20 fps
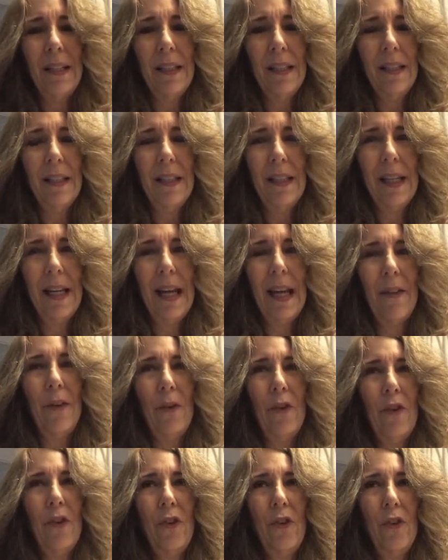yeah,
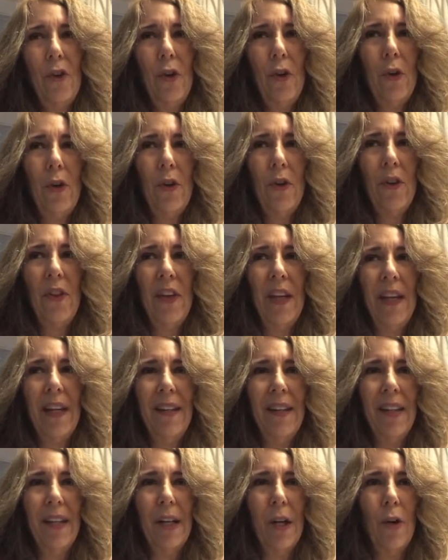there's a certain thing that